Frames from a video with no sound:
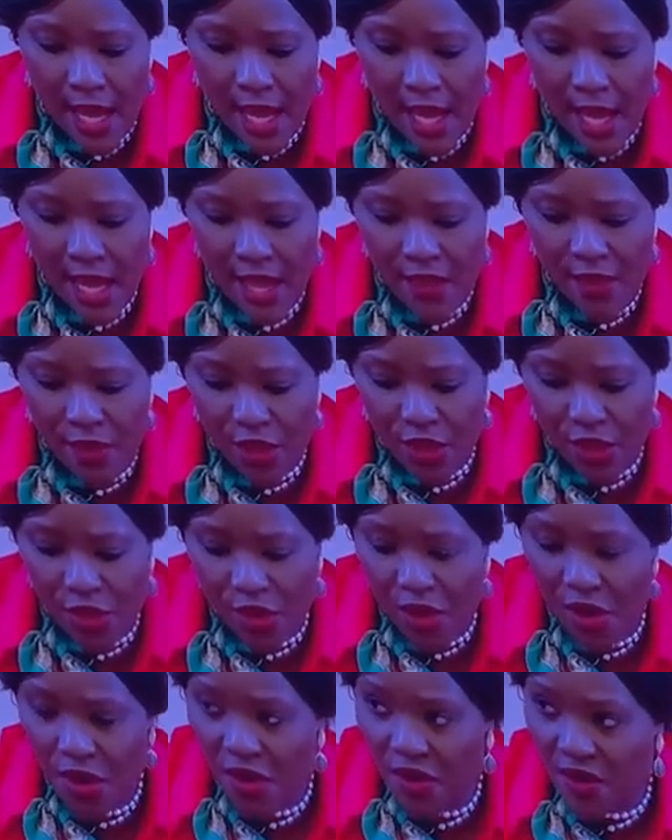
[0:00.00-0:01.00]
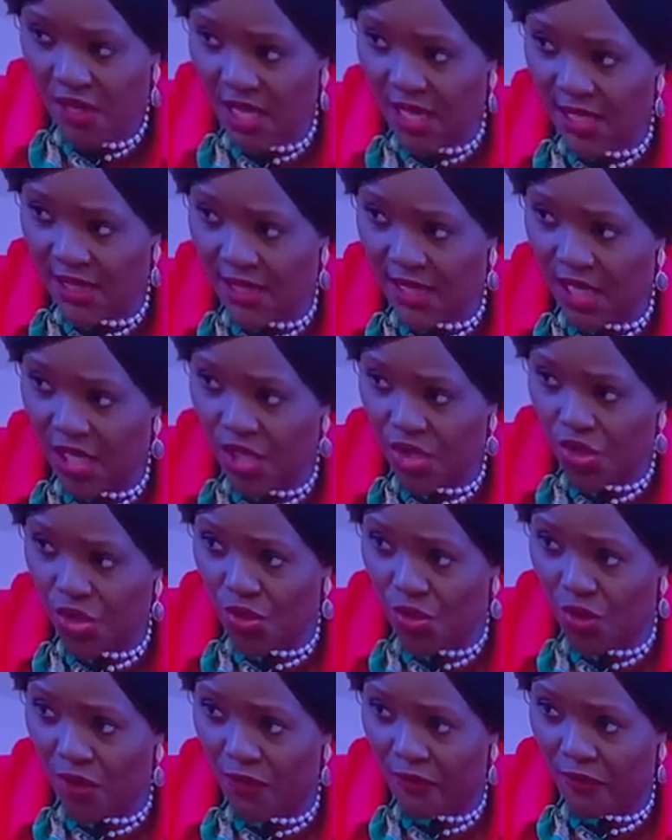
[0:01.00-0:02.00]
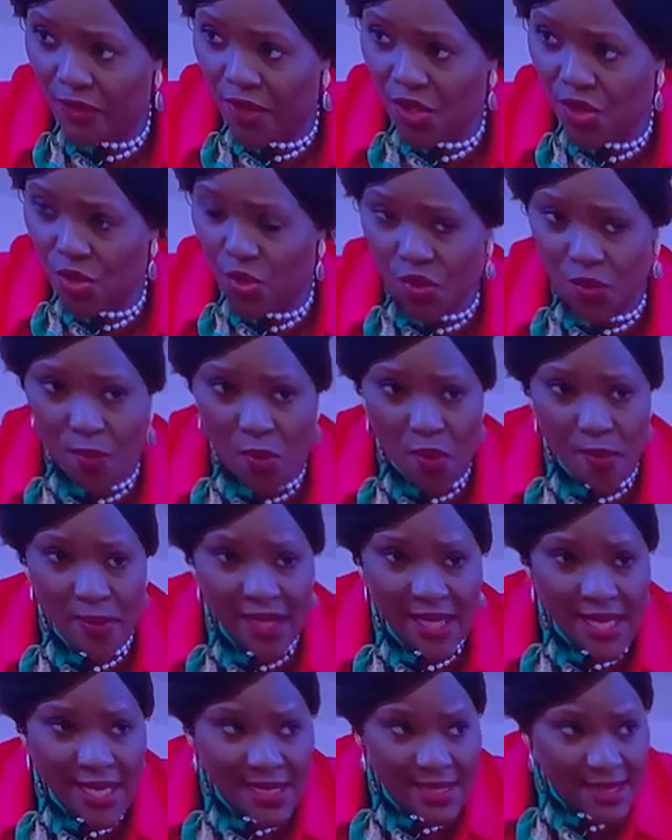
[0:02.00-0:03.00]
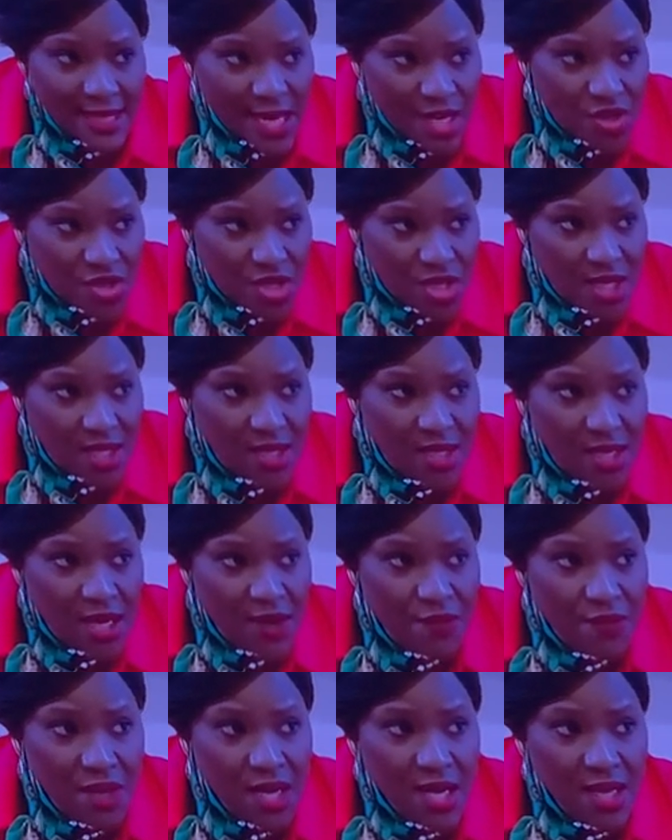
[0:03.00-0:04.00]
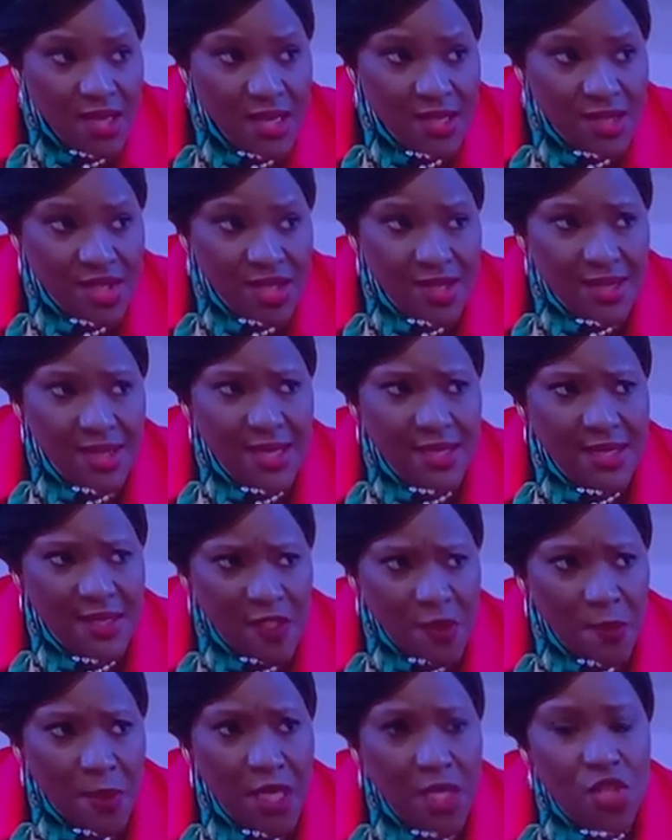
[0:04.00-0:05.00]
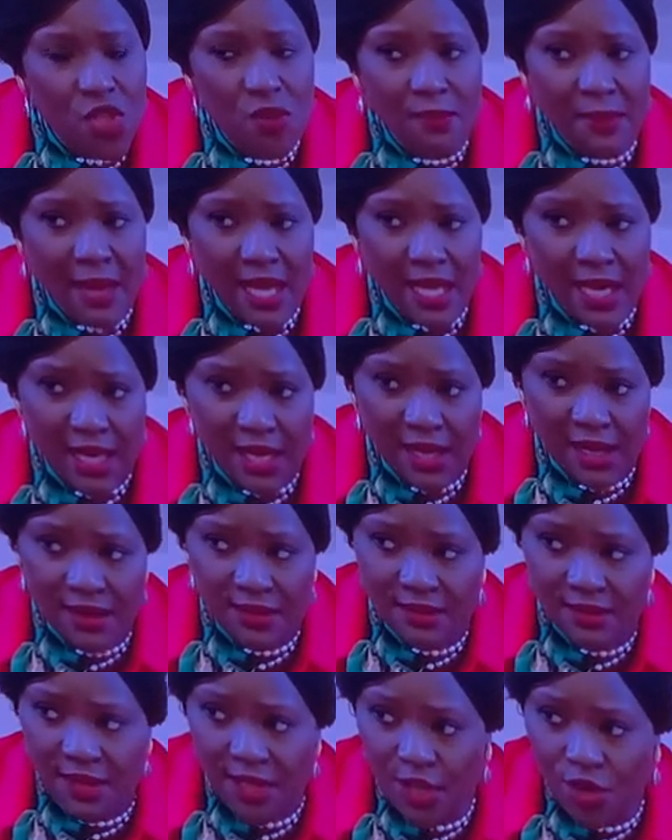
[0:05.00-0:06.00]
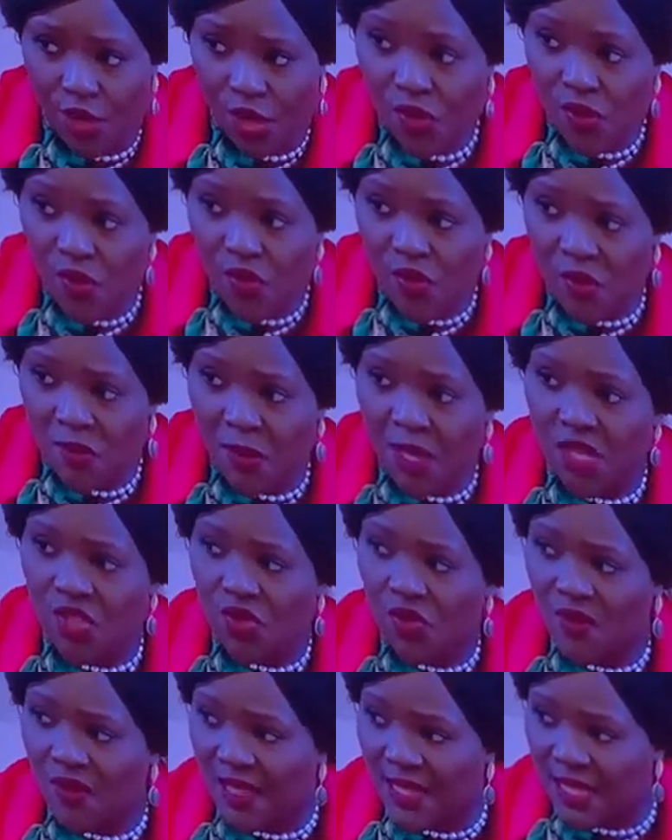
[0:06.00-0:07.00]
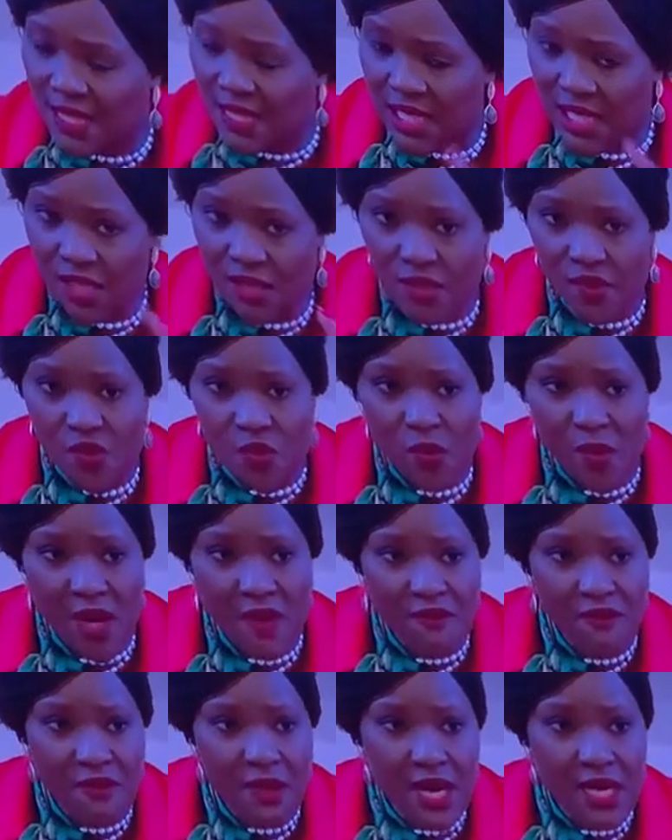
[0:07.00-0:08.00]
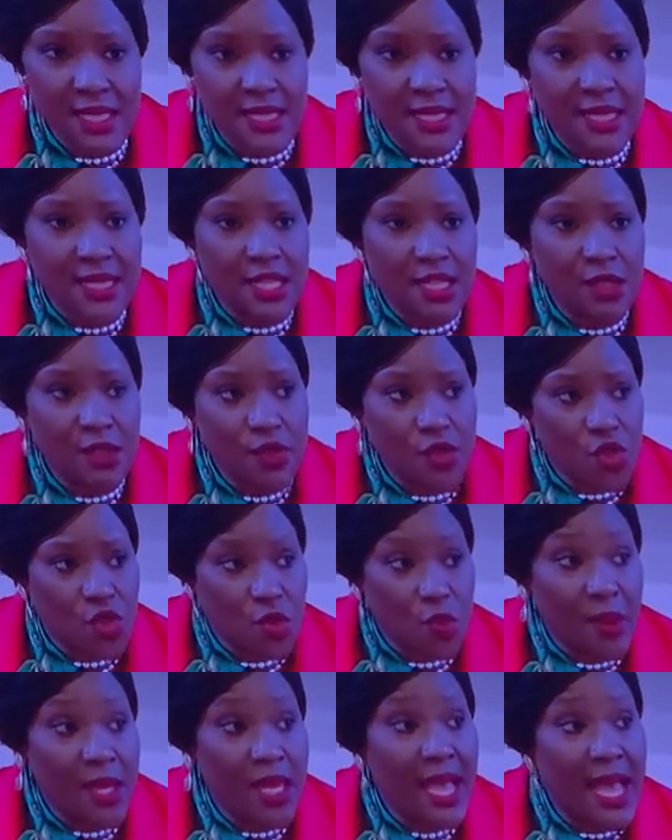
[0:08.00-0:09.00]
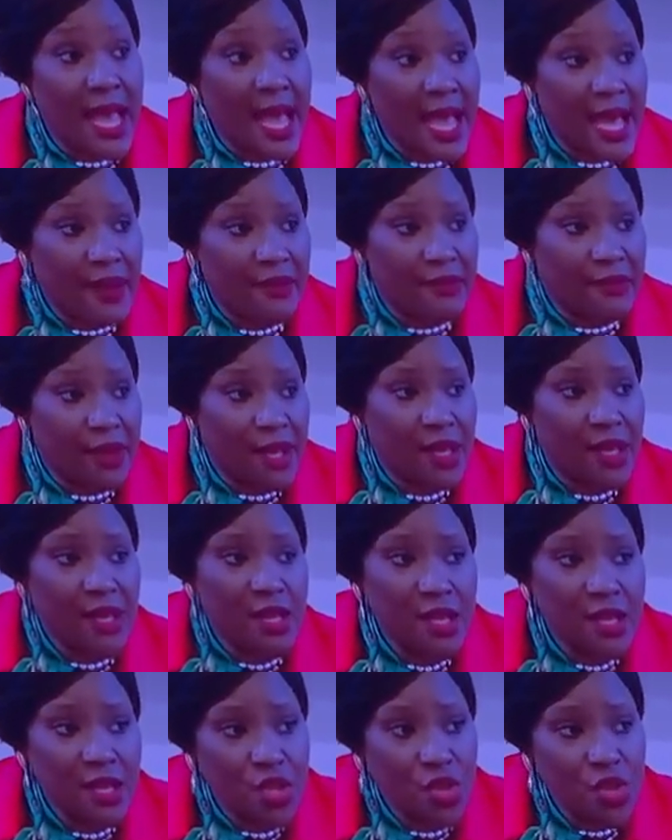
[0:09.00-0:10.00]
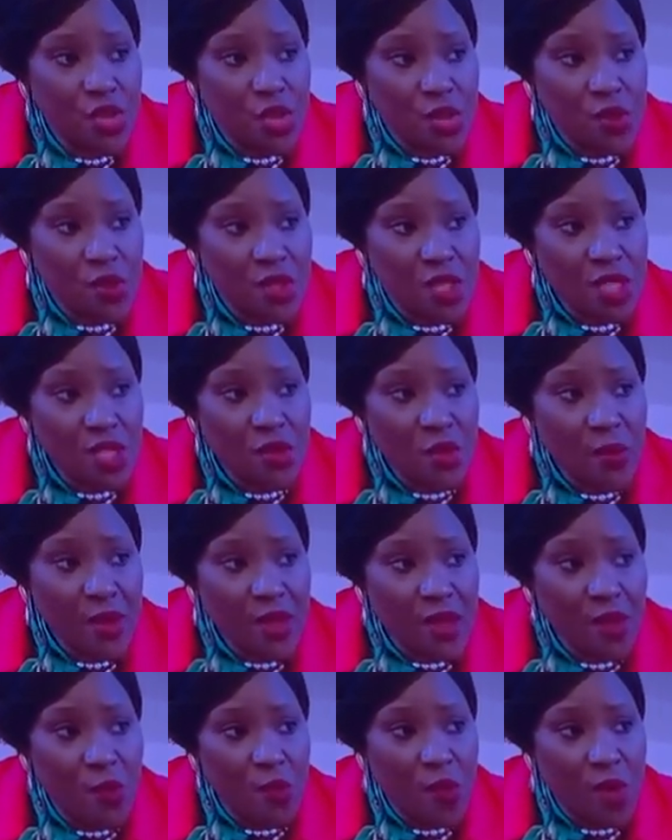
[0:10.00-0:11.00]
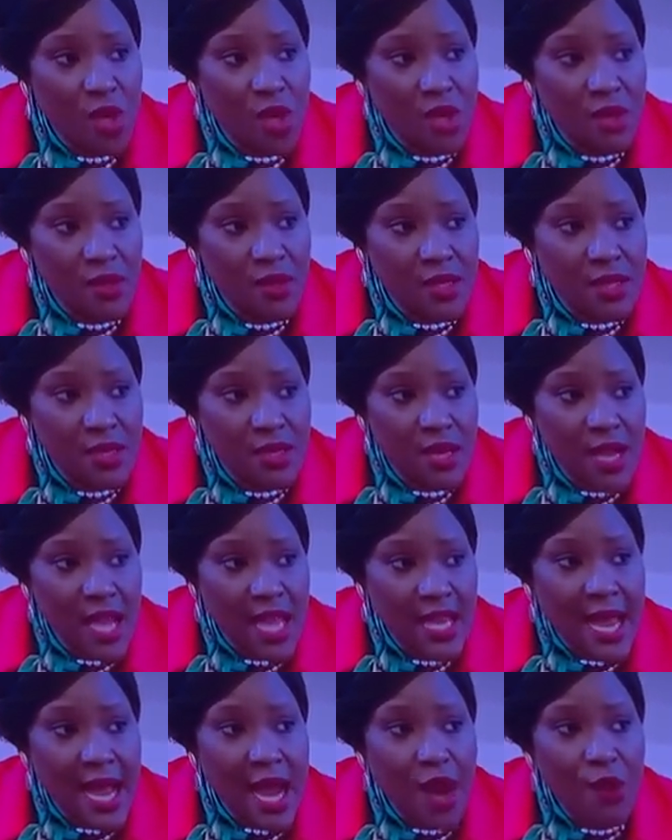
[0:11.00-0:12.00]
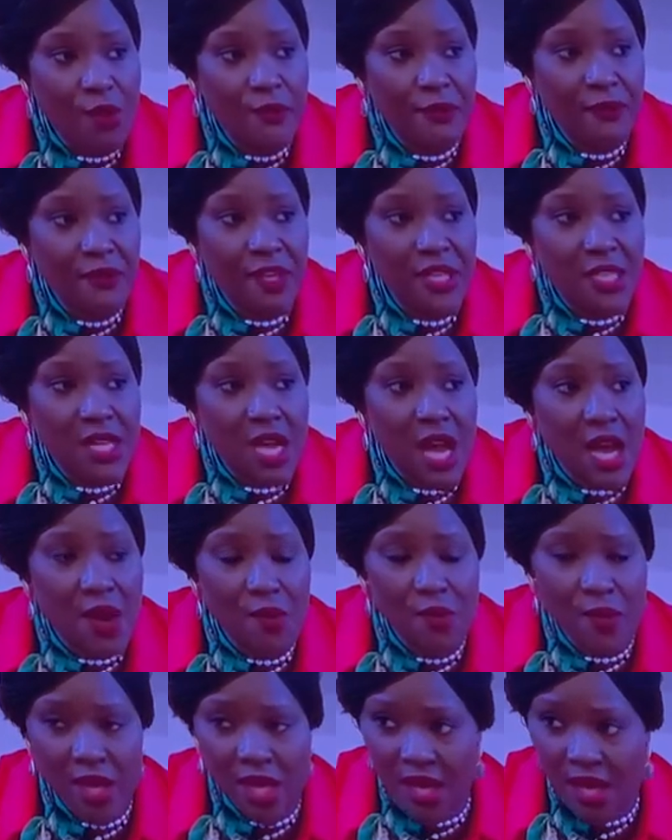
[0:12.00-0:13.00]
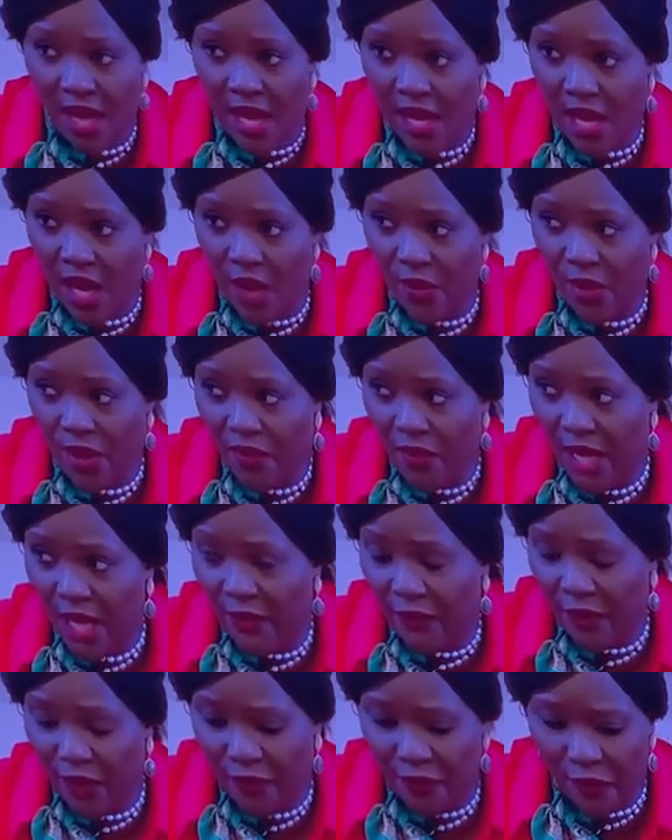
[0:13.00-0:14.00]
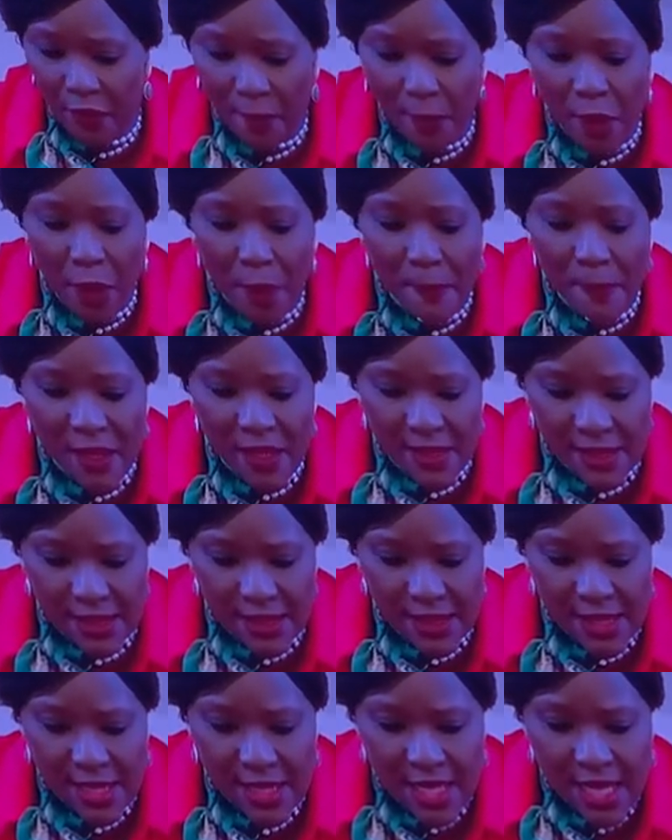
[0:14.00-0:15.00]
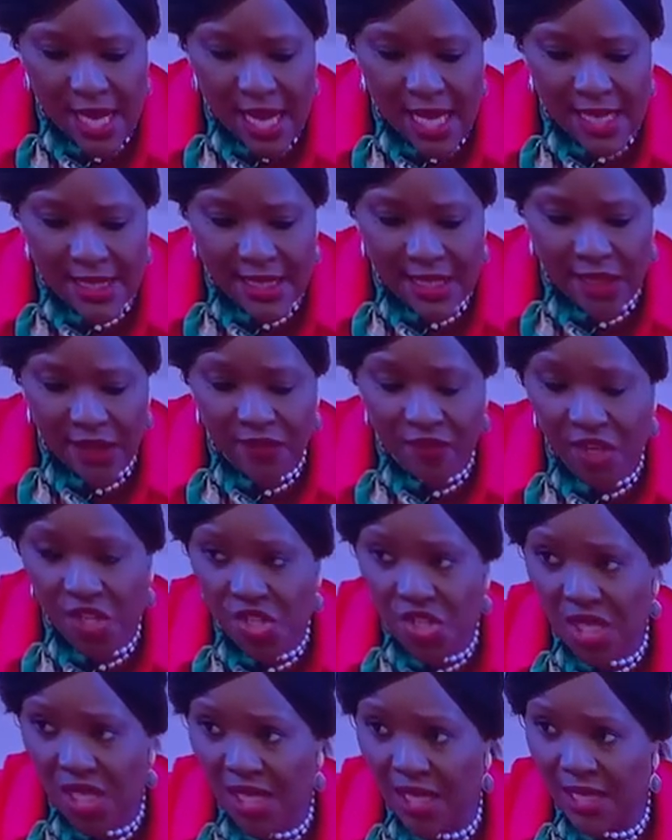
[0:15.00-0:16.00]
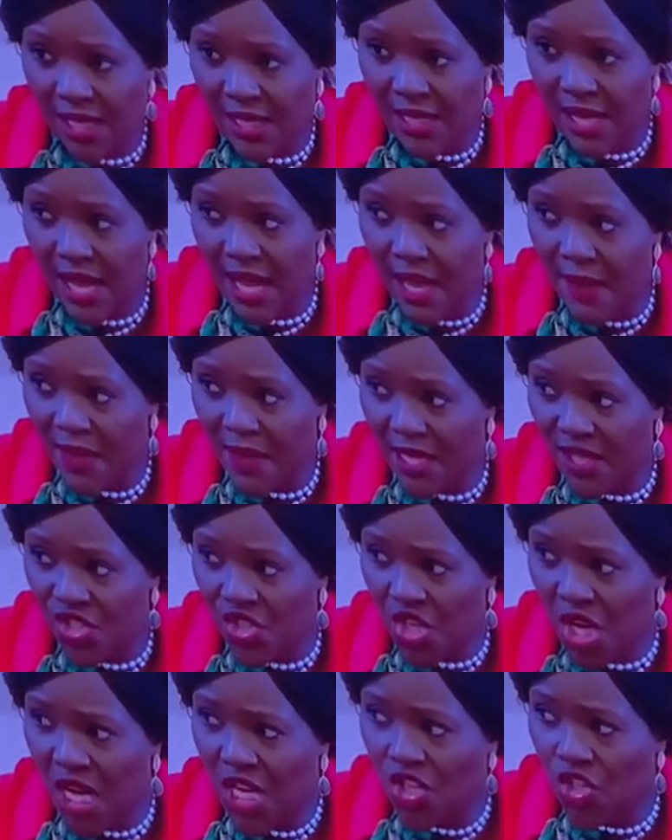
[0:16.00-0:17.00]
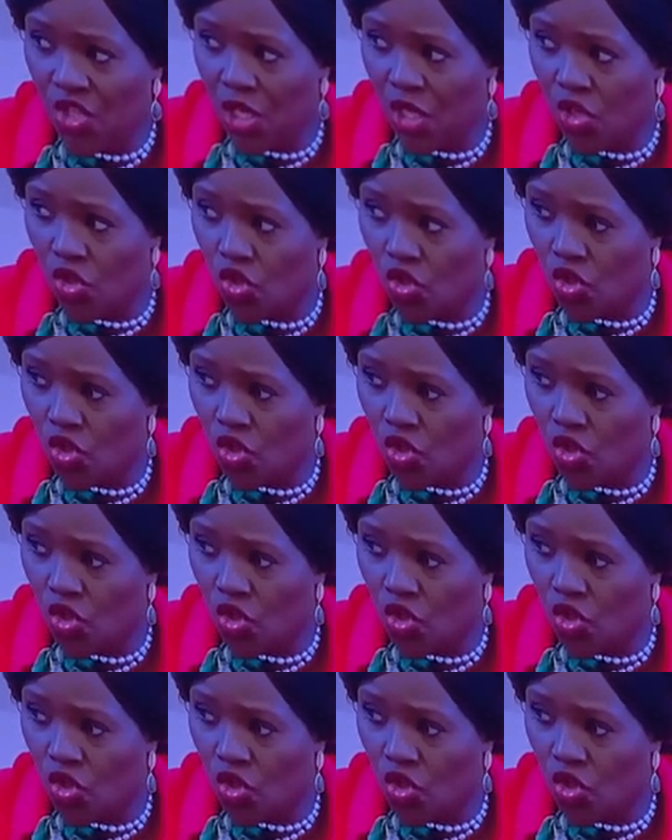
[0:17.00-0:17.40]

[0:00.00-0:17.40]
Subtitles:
And the third is the issue of resource mobilization. And really this just doesn't speak to money. It also speaks to the skills. What right skills do we have to deal with the world, and how fit are we, and are we really fit for purpose as a convention in a time that's changing so